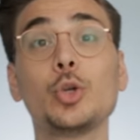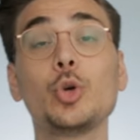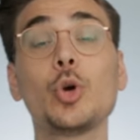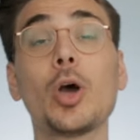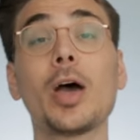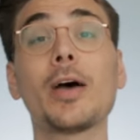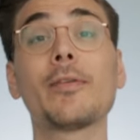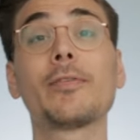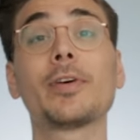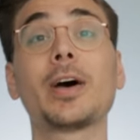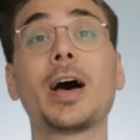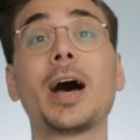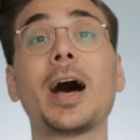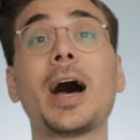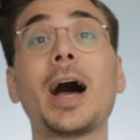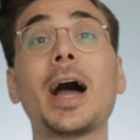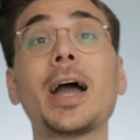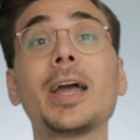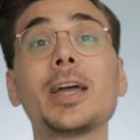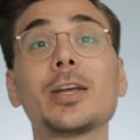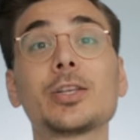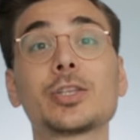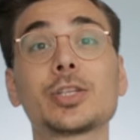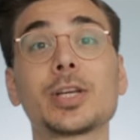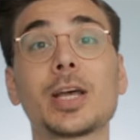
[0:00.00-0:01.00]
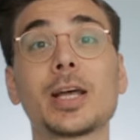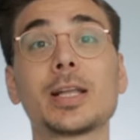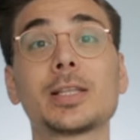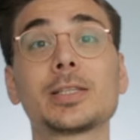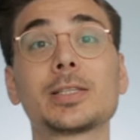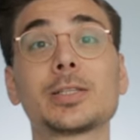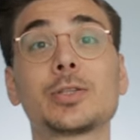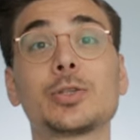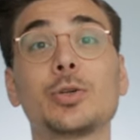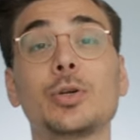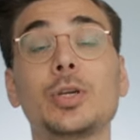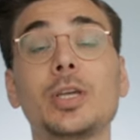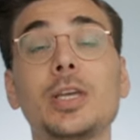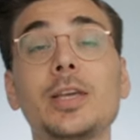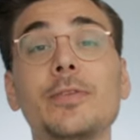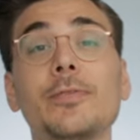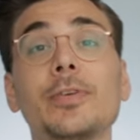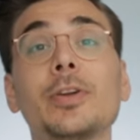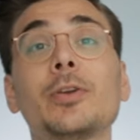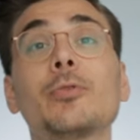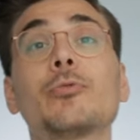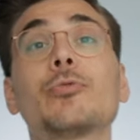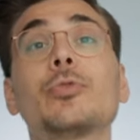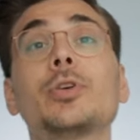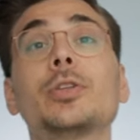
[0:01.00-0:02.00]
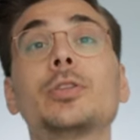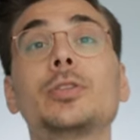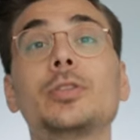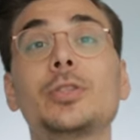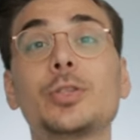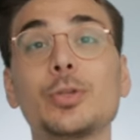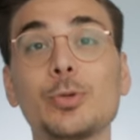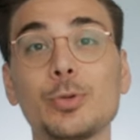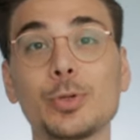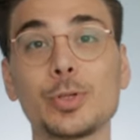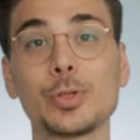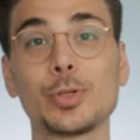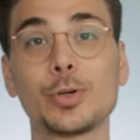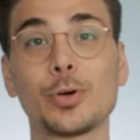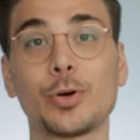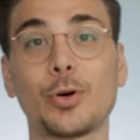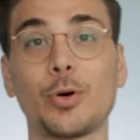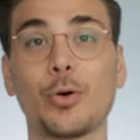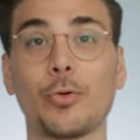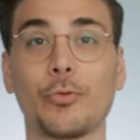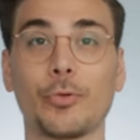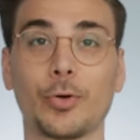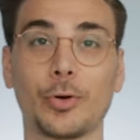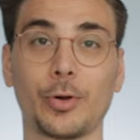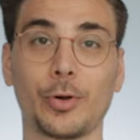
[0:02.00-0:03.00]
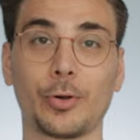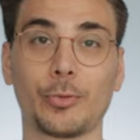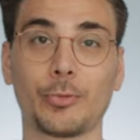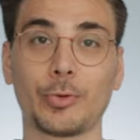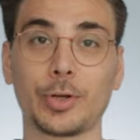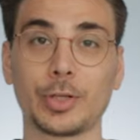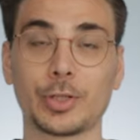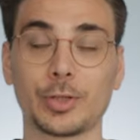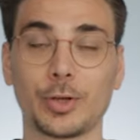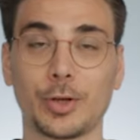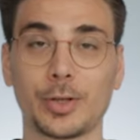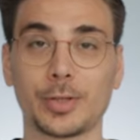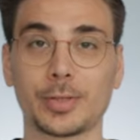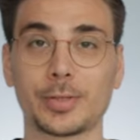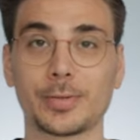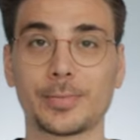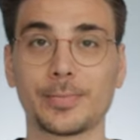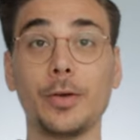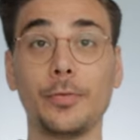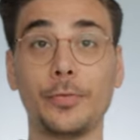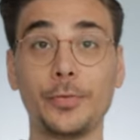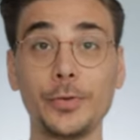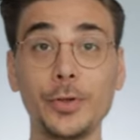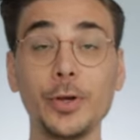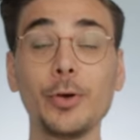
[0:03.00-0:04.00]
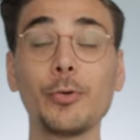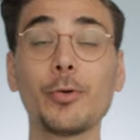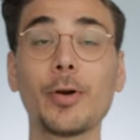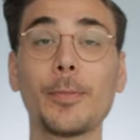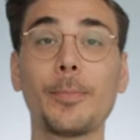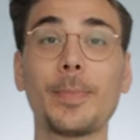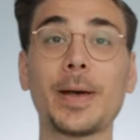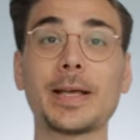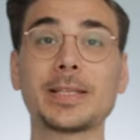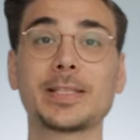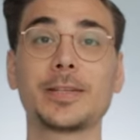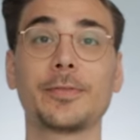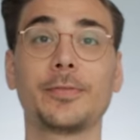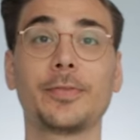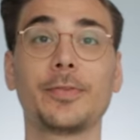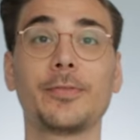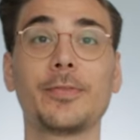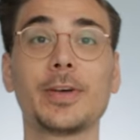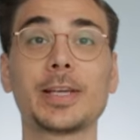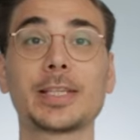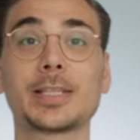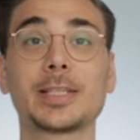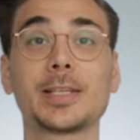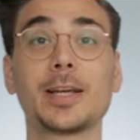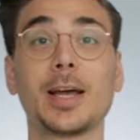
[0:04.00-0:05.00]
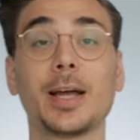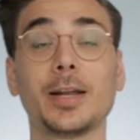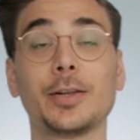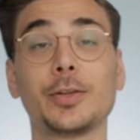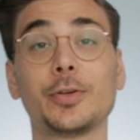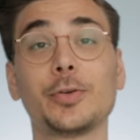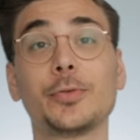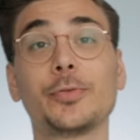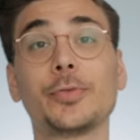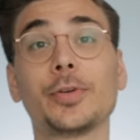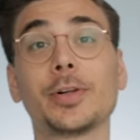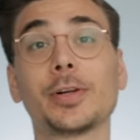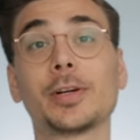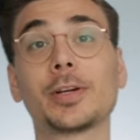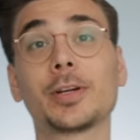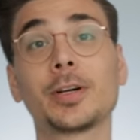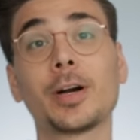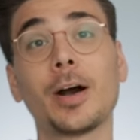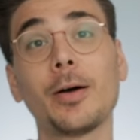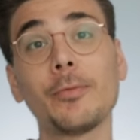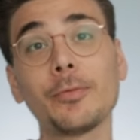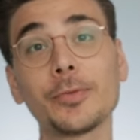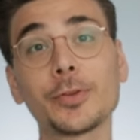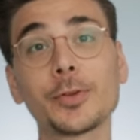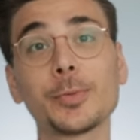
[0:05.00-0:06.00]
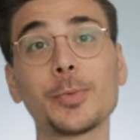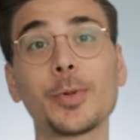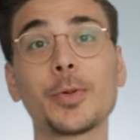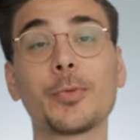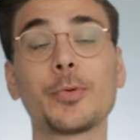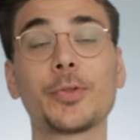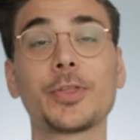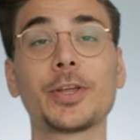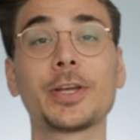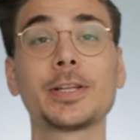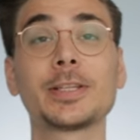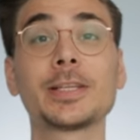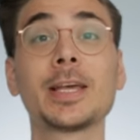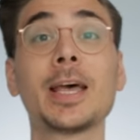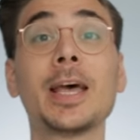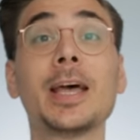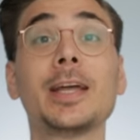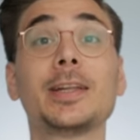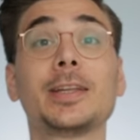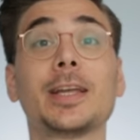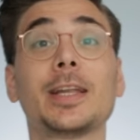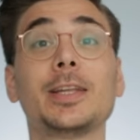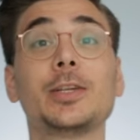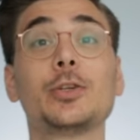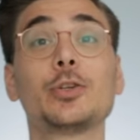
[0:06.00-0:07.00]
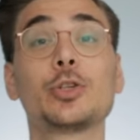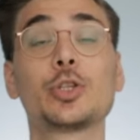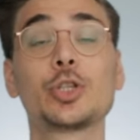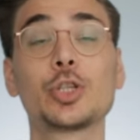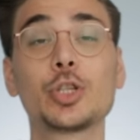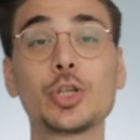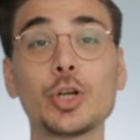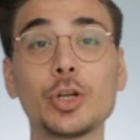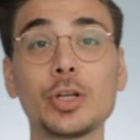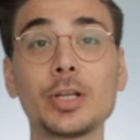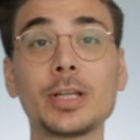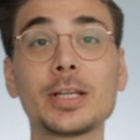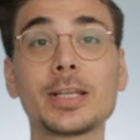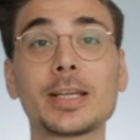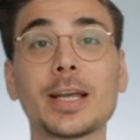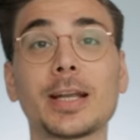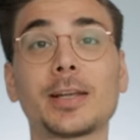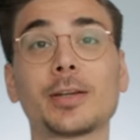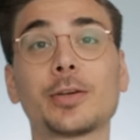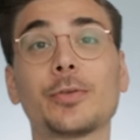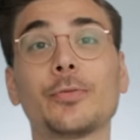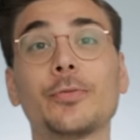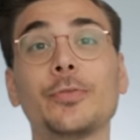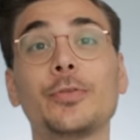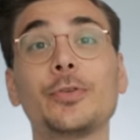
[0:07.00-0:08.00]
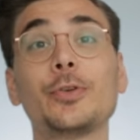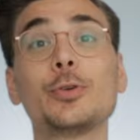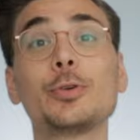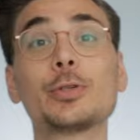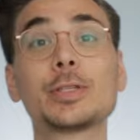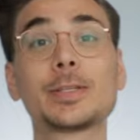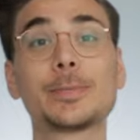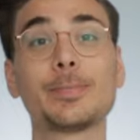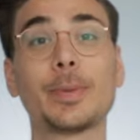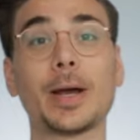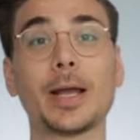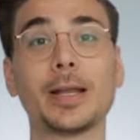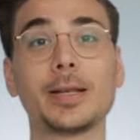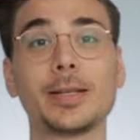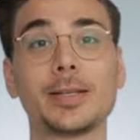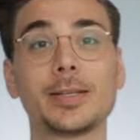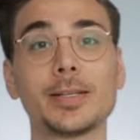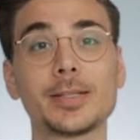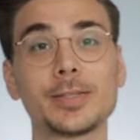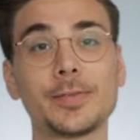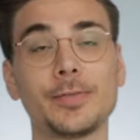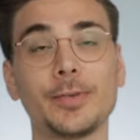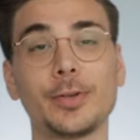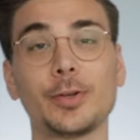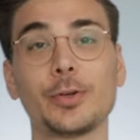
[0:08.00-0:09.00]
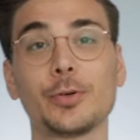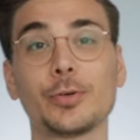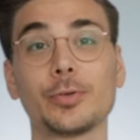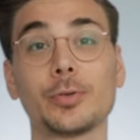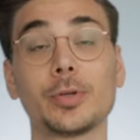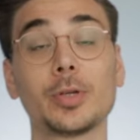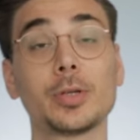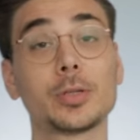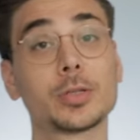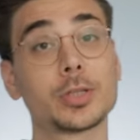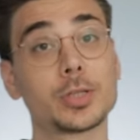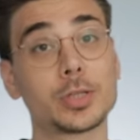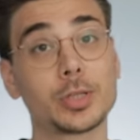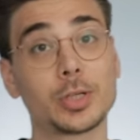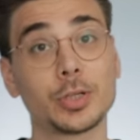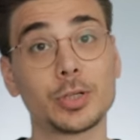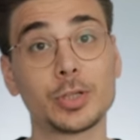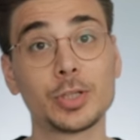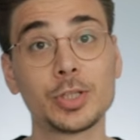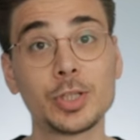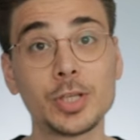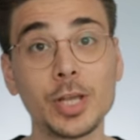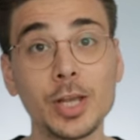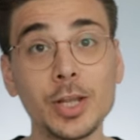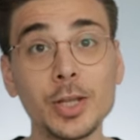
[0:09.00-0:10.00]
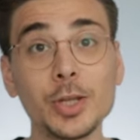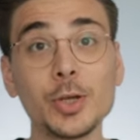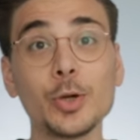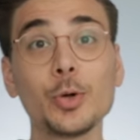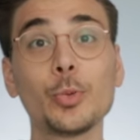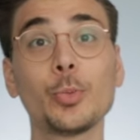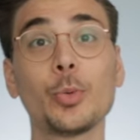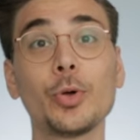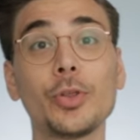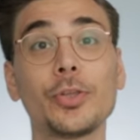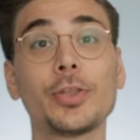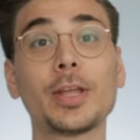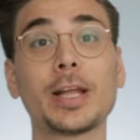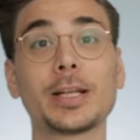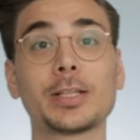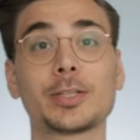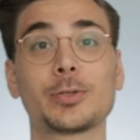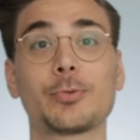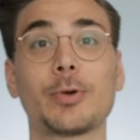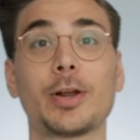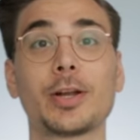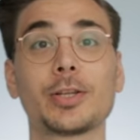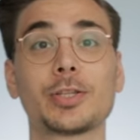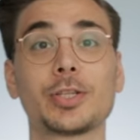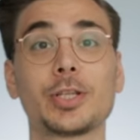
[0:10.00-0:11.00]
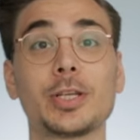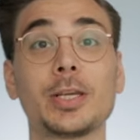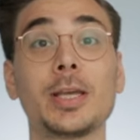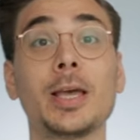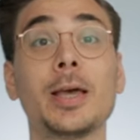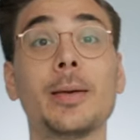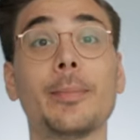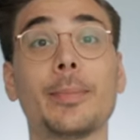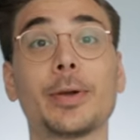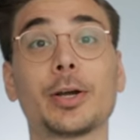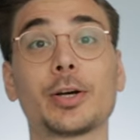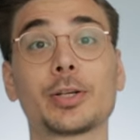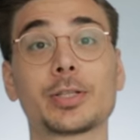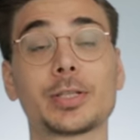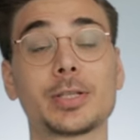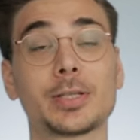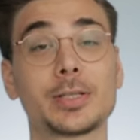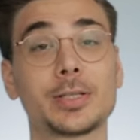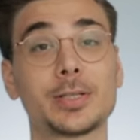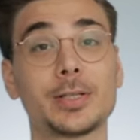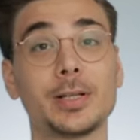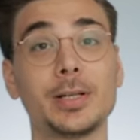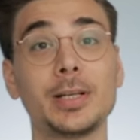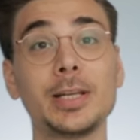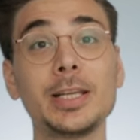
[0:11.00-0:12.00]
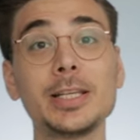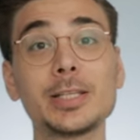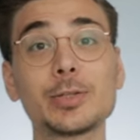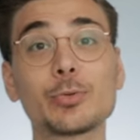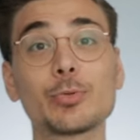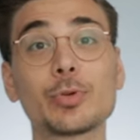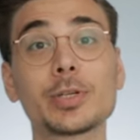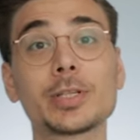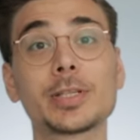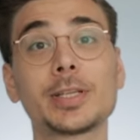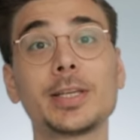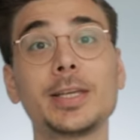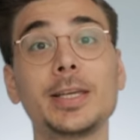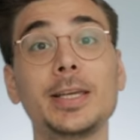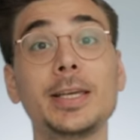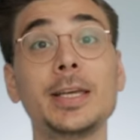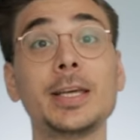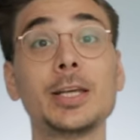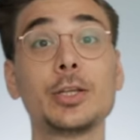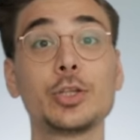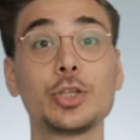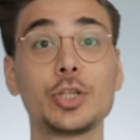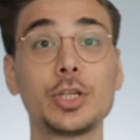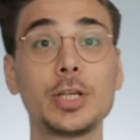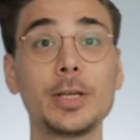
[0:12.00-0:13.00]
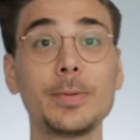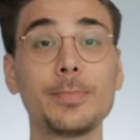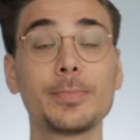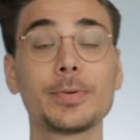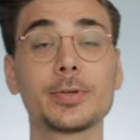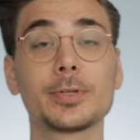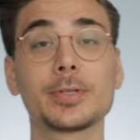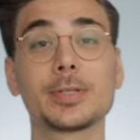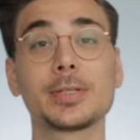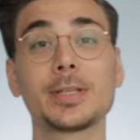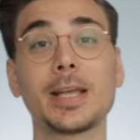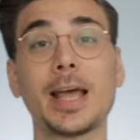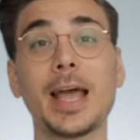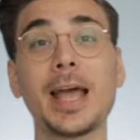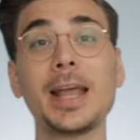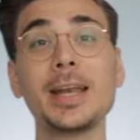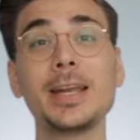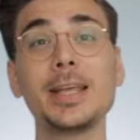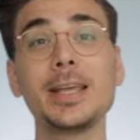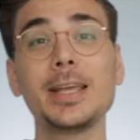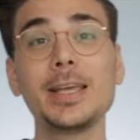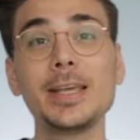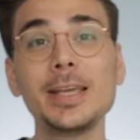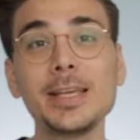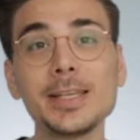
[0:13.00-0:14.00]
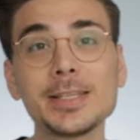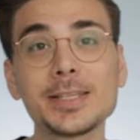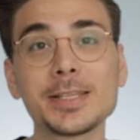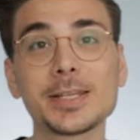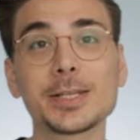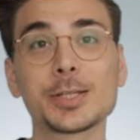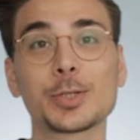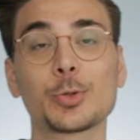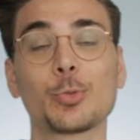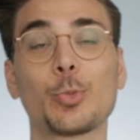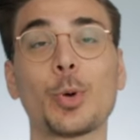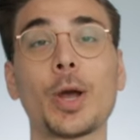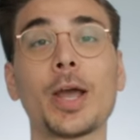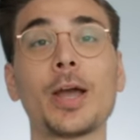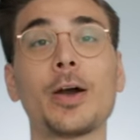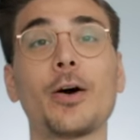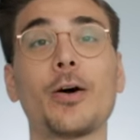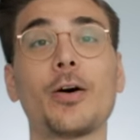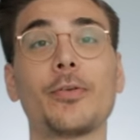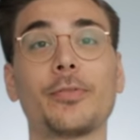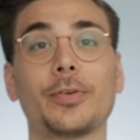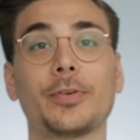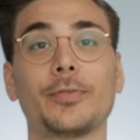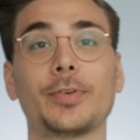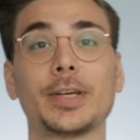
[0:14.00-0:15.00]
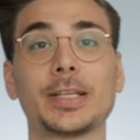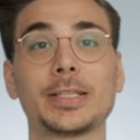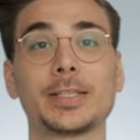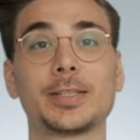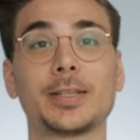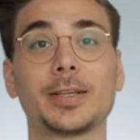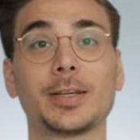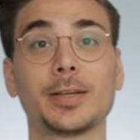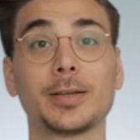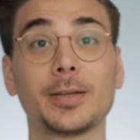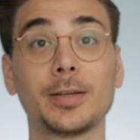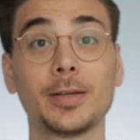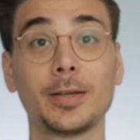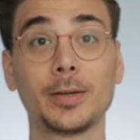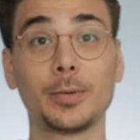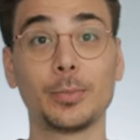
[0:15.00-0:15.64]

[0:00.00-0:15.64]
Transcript: you have a higher chance to even reduce your overall returns. If you're a passive investor and you feel comfortable with it, then you shouldn't get confused by this video. Just continue with that strategy because it's the least risky, cheapest and easiest way of investing.